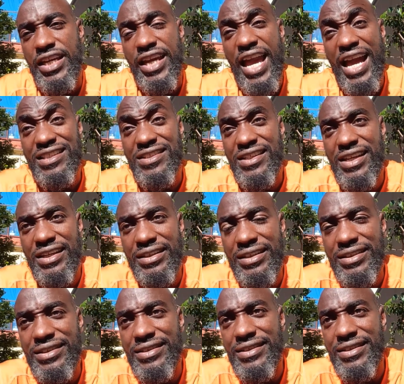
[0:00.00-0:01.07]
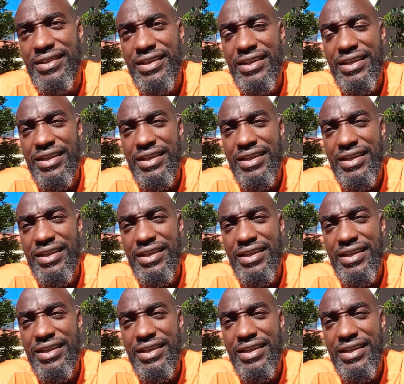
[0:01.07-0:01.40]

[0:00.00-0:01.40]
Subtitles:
the Catskills